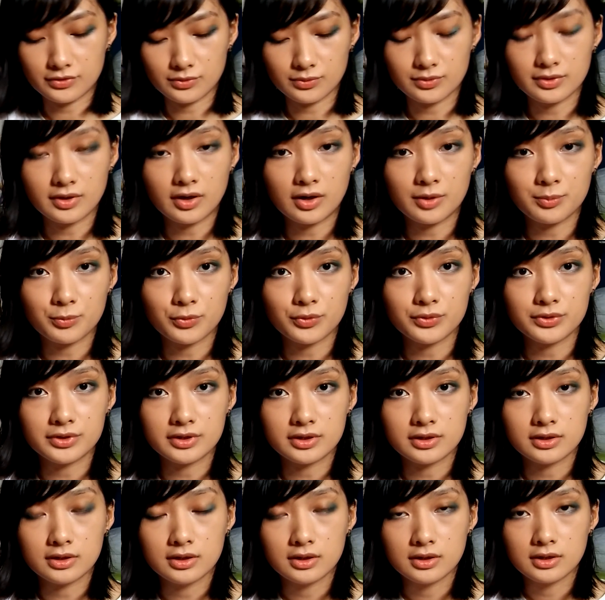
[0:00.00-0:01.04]
so now I'm gonna
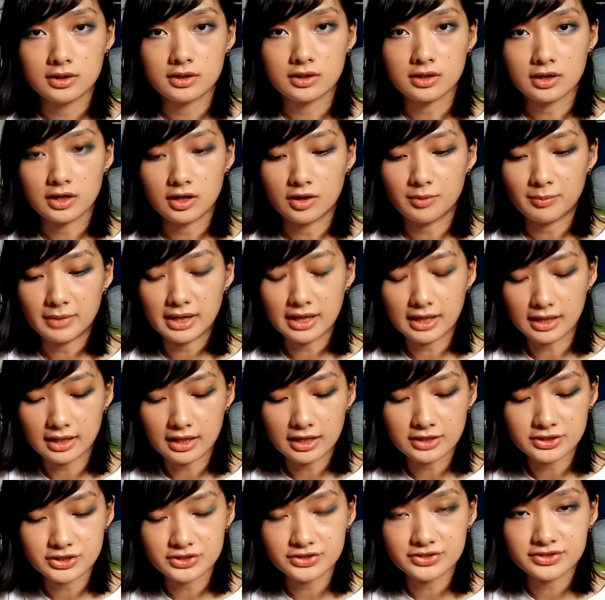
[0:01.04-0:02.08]
curl my
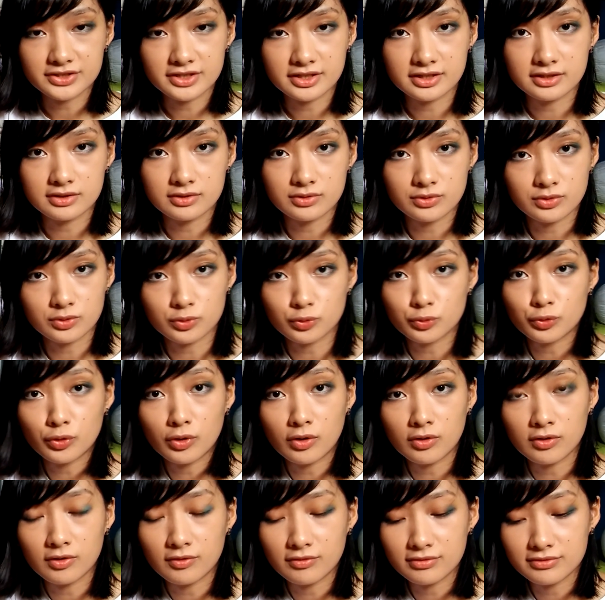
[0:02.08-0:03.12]
eyelashes and
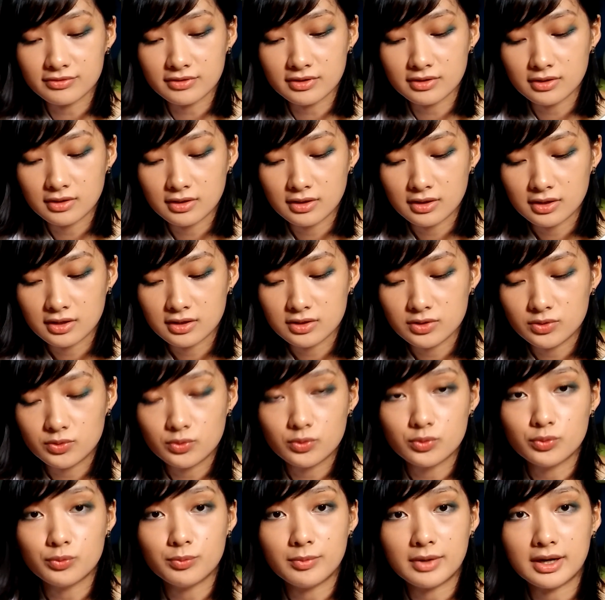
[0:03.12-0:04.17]
do
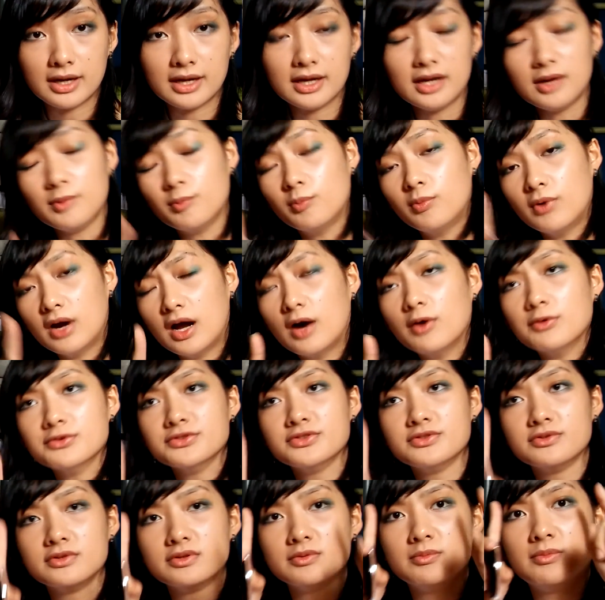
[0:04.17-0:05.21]
my
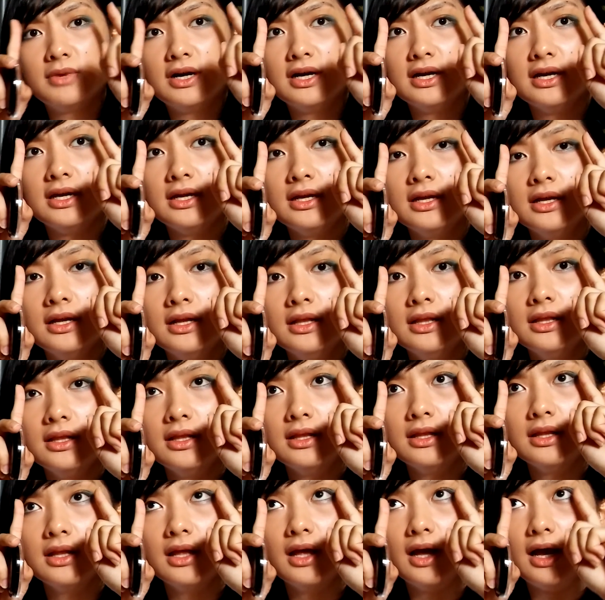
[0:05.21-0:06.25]
brows, my
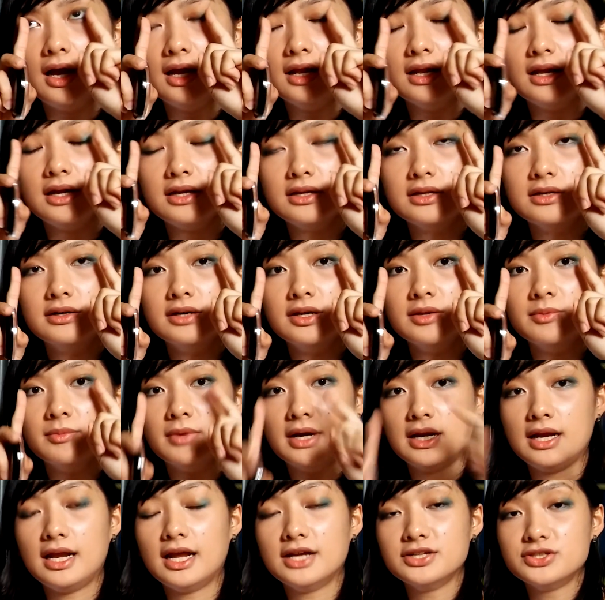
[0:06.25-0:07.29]
eyeliner and my
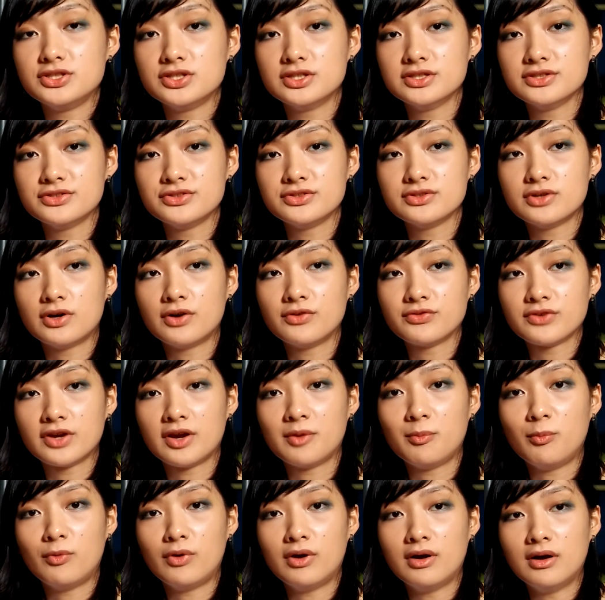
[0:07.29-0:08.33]
lashes off
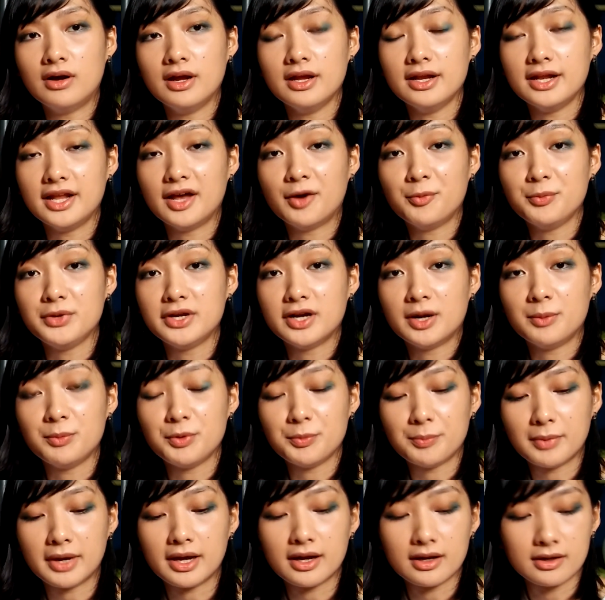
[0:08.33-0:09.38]
camera, and I'll be coming
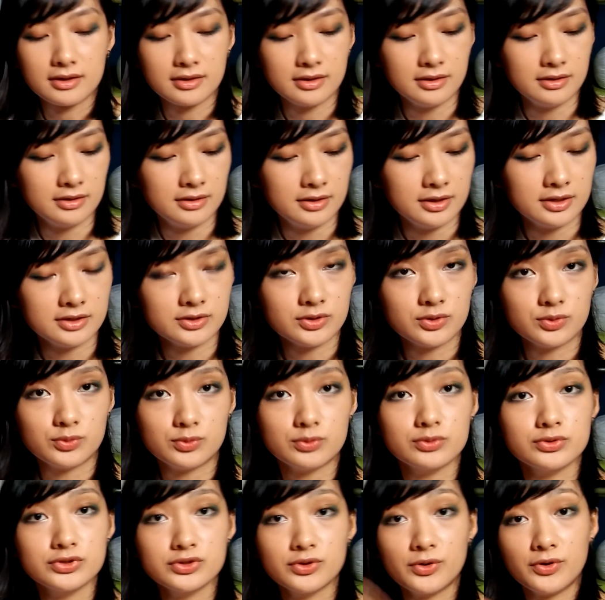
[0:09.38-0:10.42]
back to
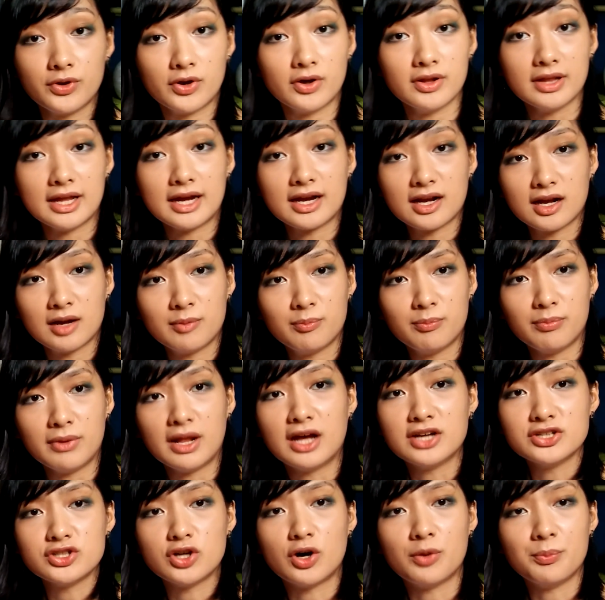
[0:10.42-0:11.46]
show you all like a
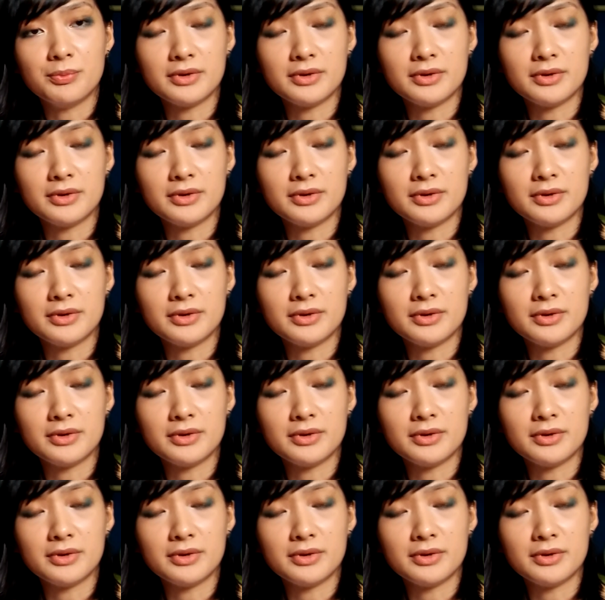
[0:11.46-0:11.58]
blush